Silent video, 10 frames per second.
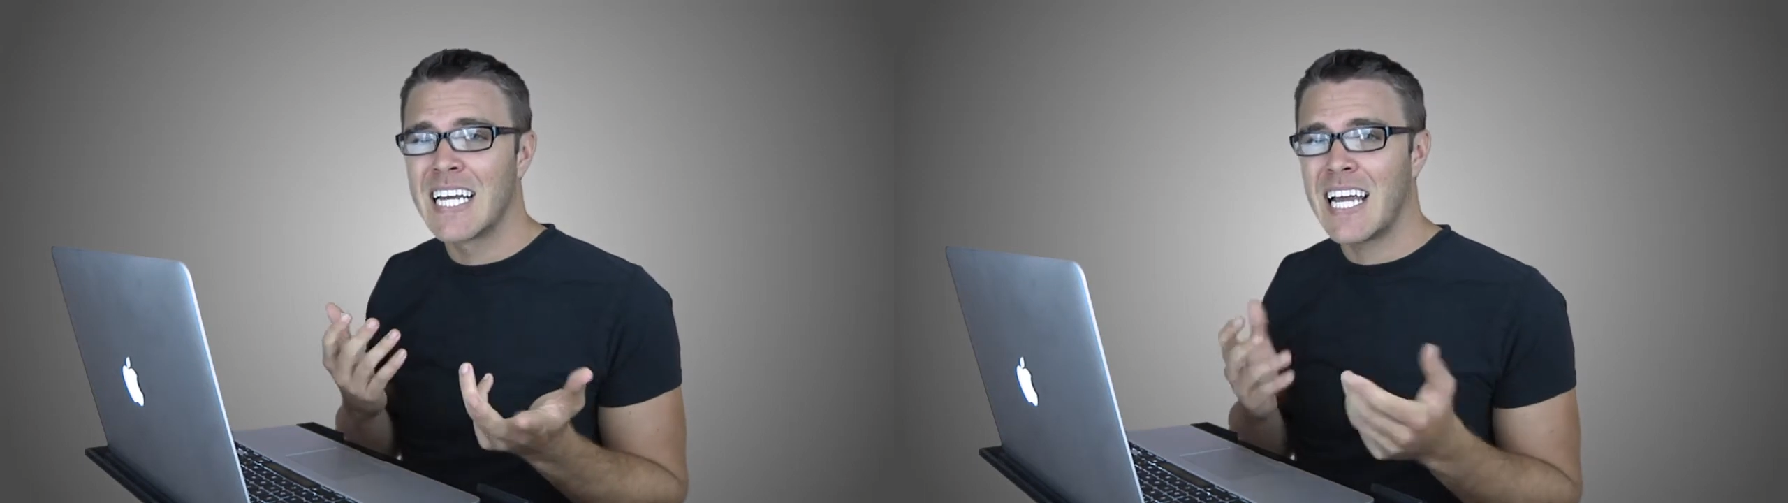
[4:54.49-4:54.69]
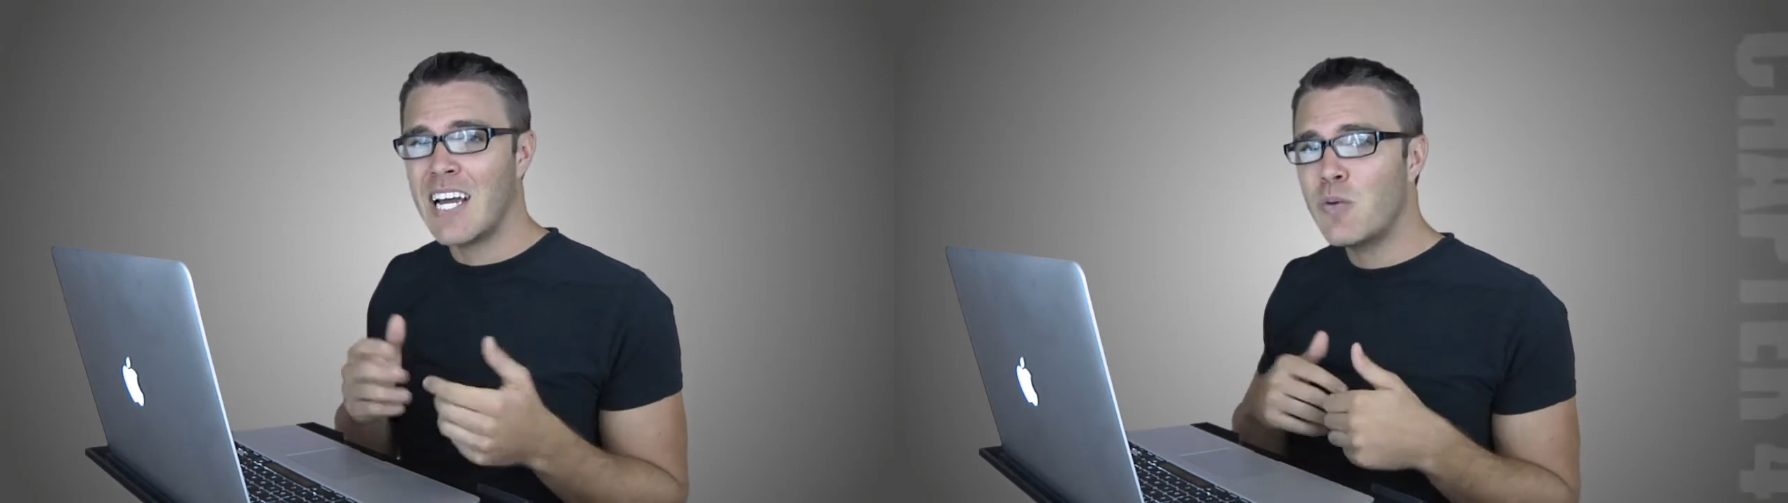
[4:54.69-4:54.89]

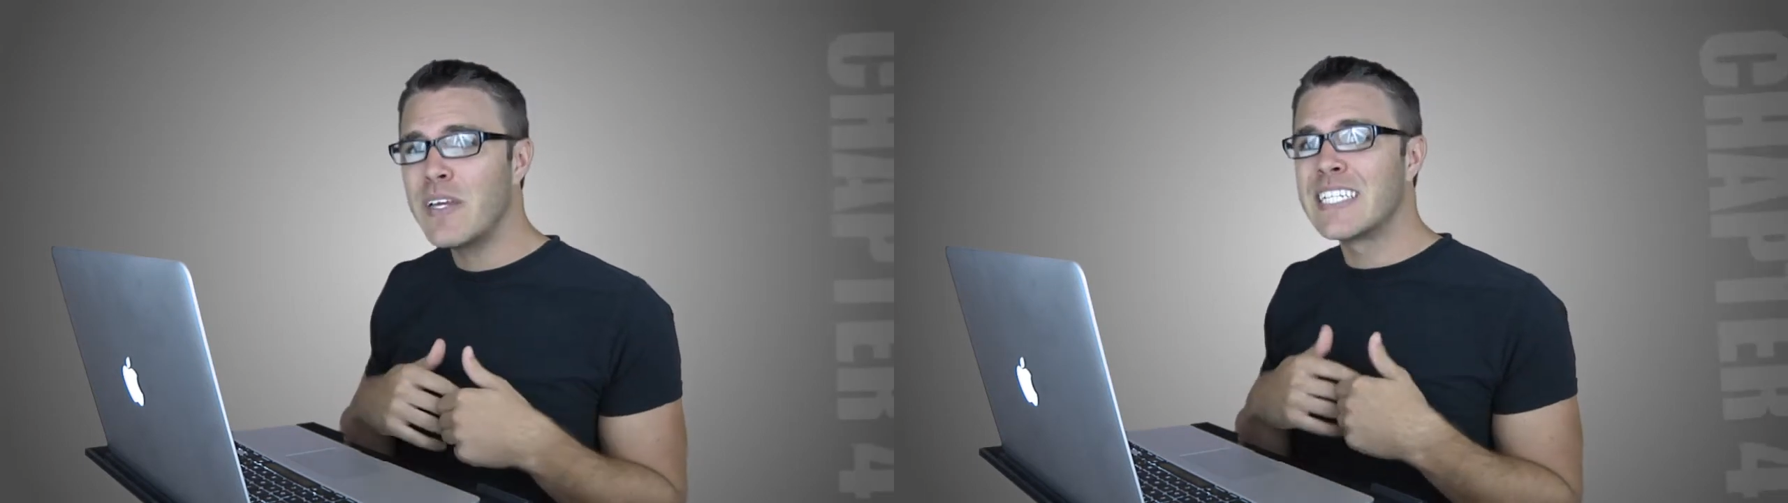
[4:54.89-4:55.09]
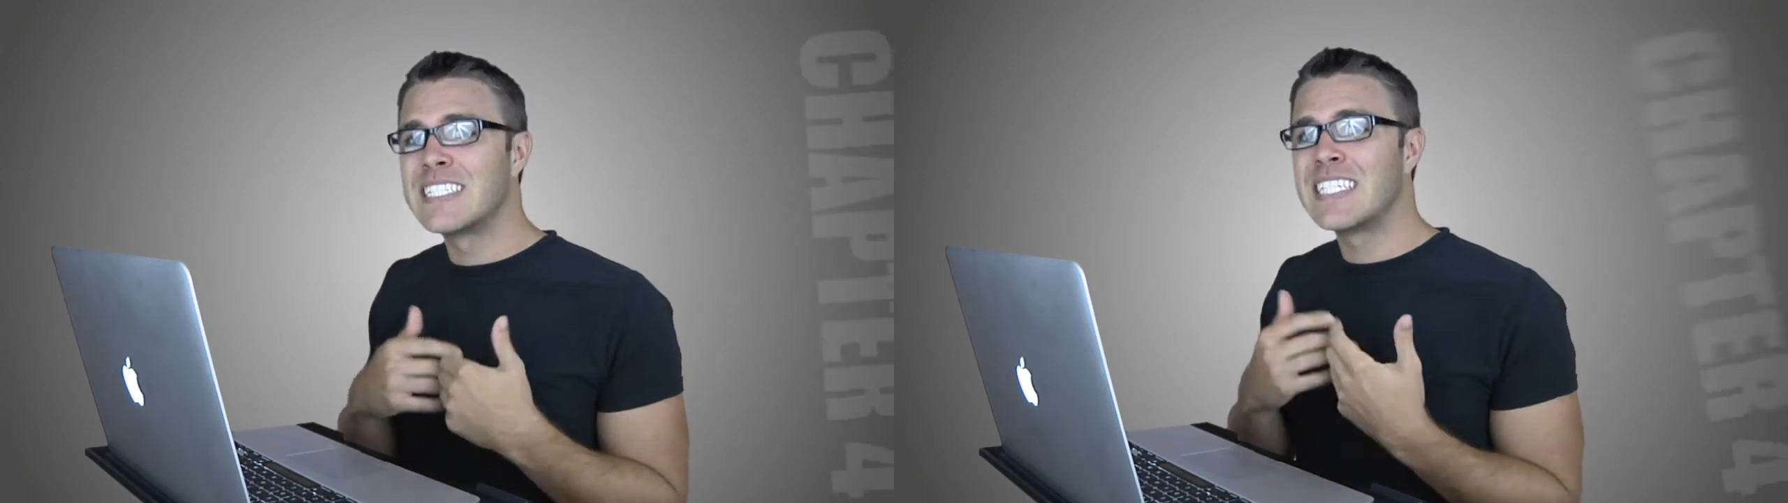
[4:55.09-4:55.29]
how do we
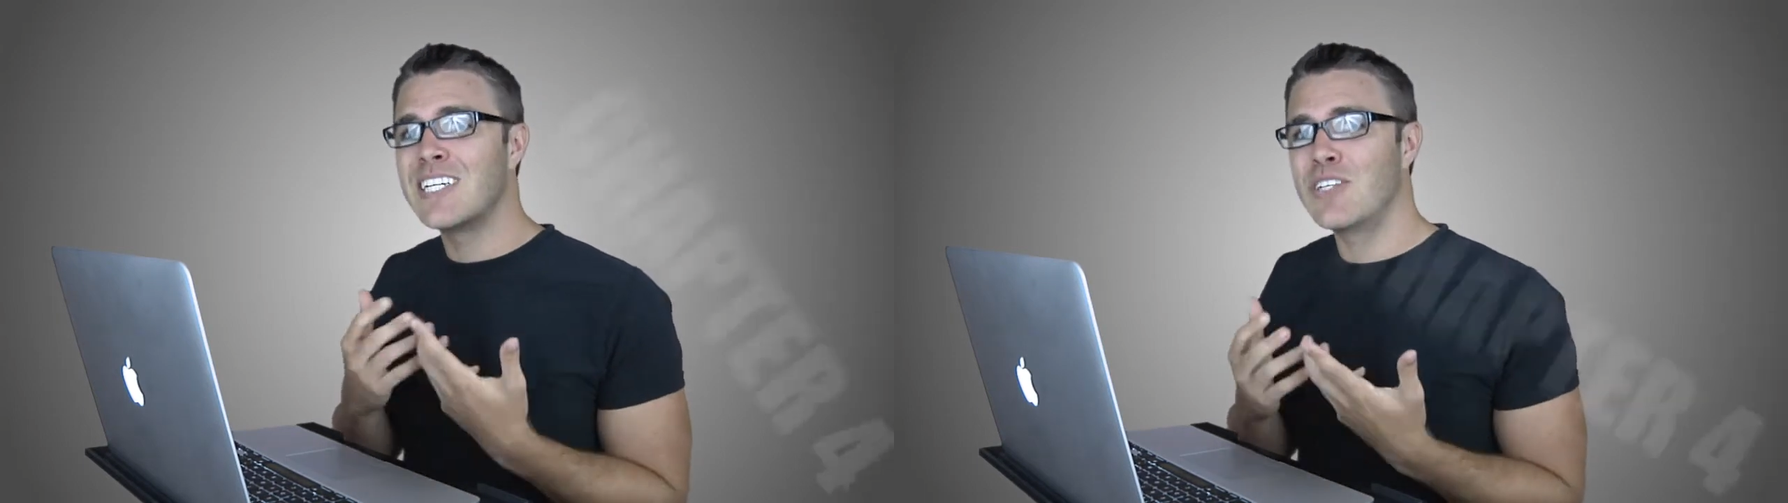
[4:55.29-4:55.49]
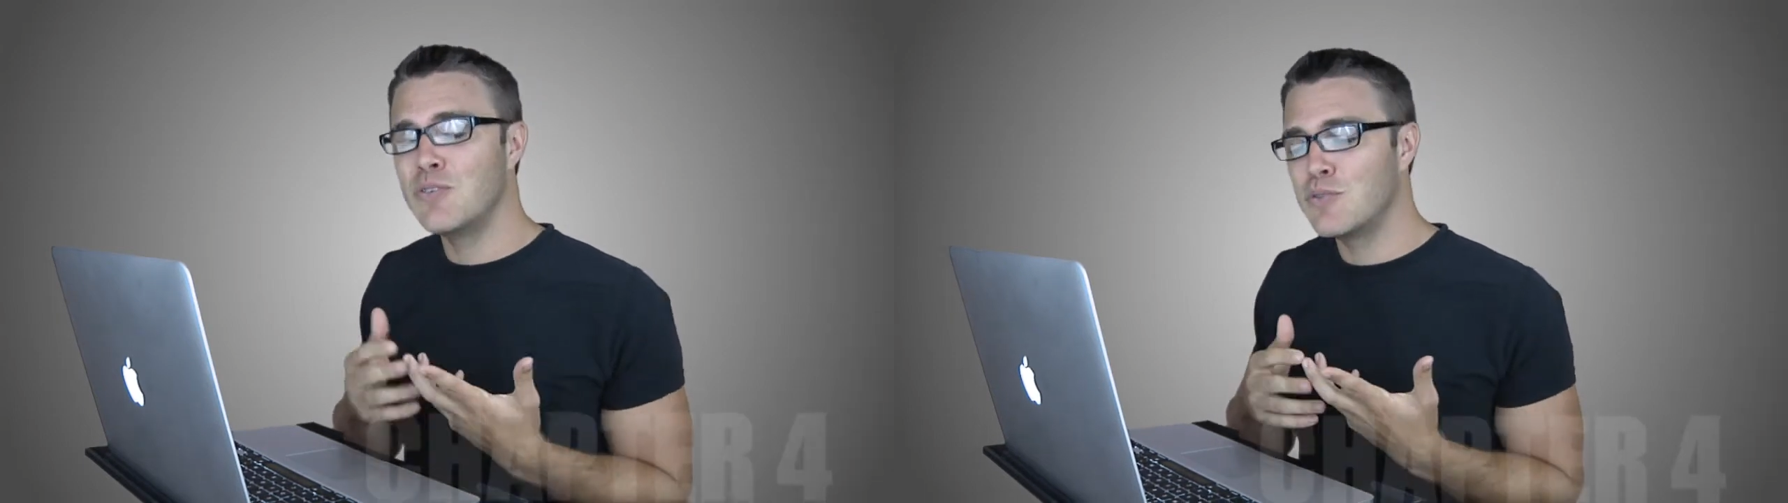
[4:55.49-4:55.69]

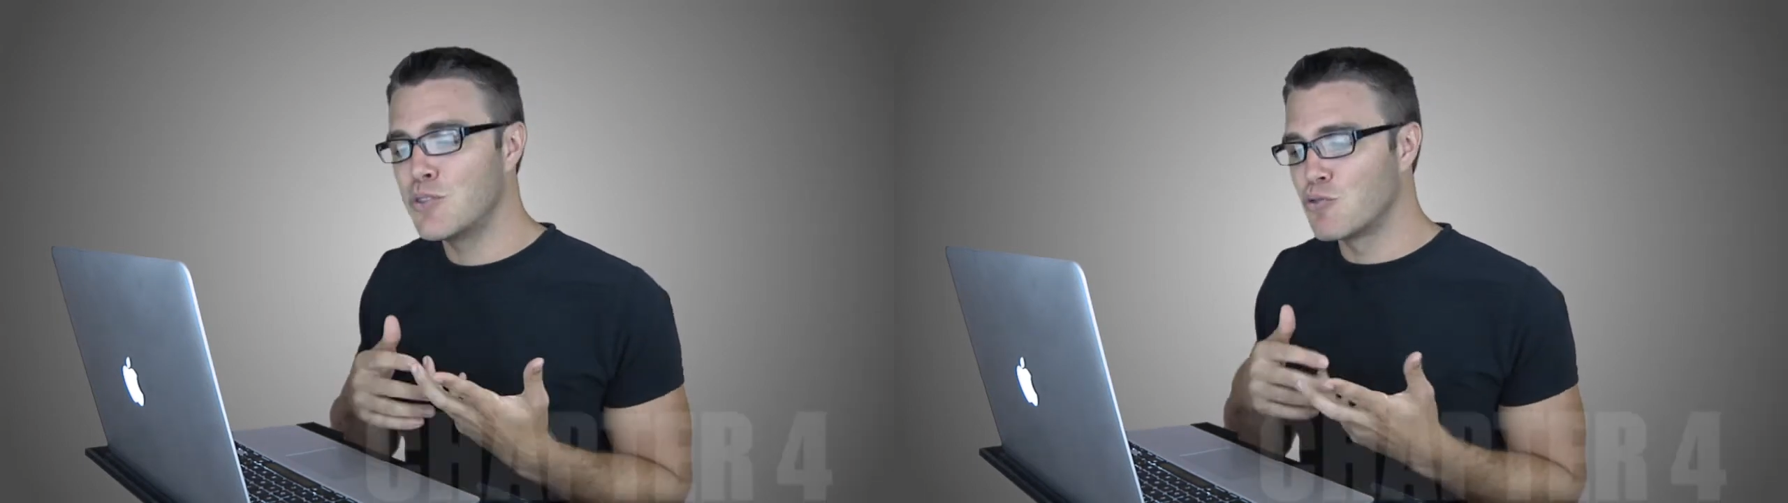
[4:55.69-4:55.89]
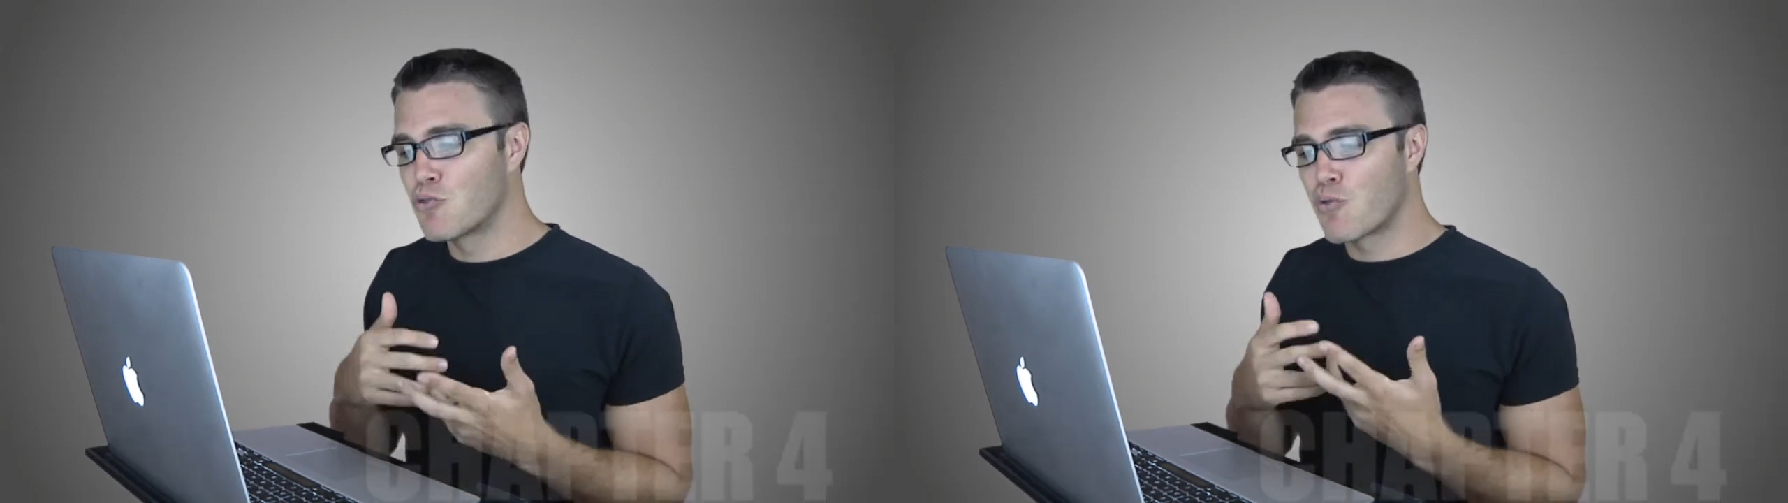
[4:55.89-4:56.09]
continue
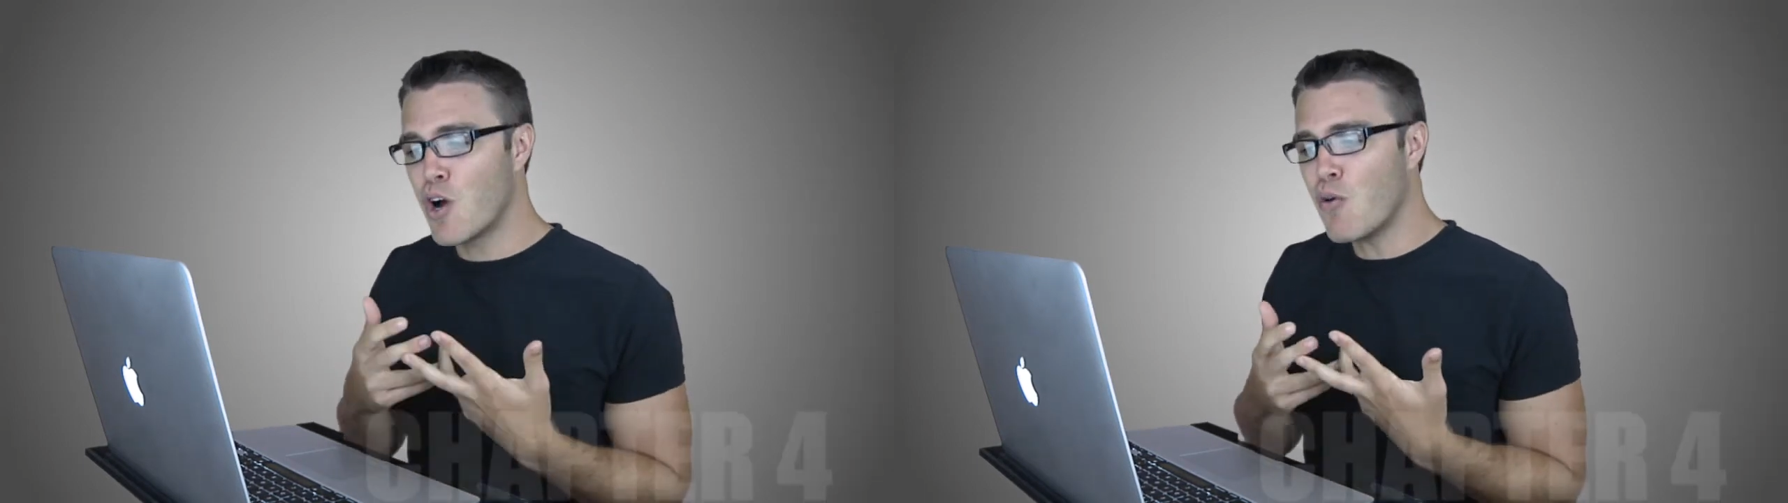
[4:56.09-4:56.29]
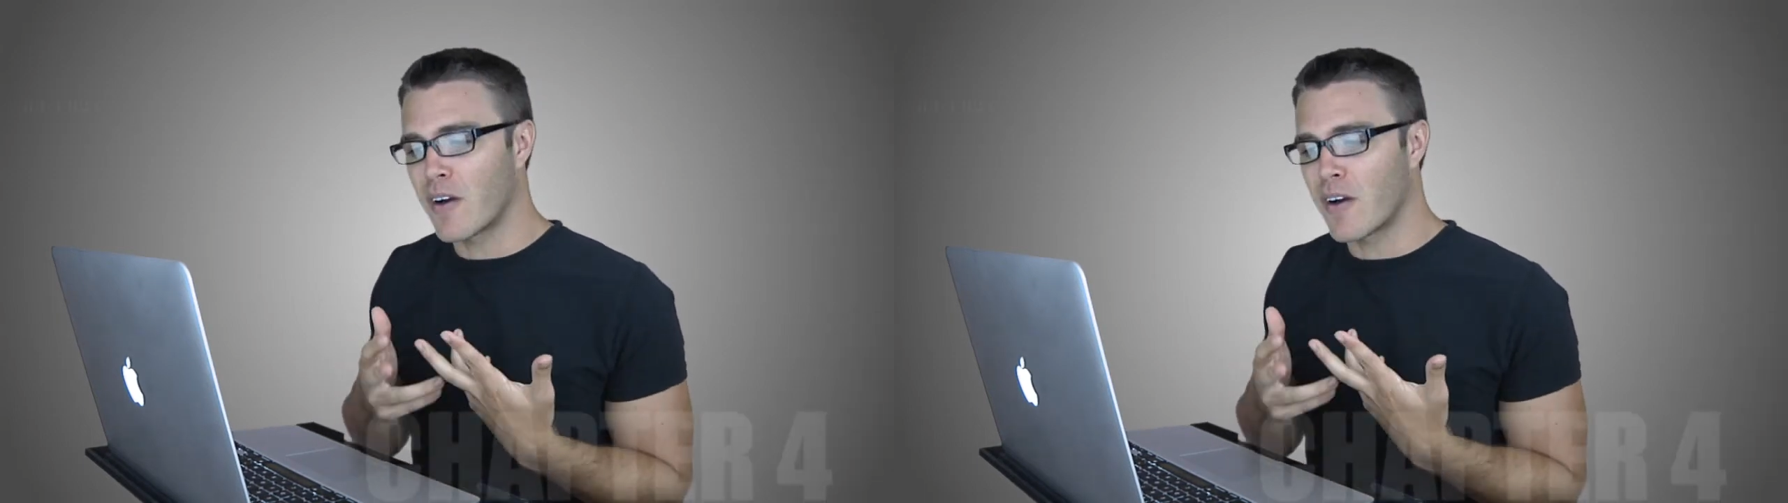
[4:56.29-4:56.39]
to grow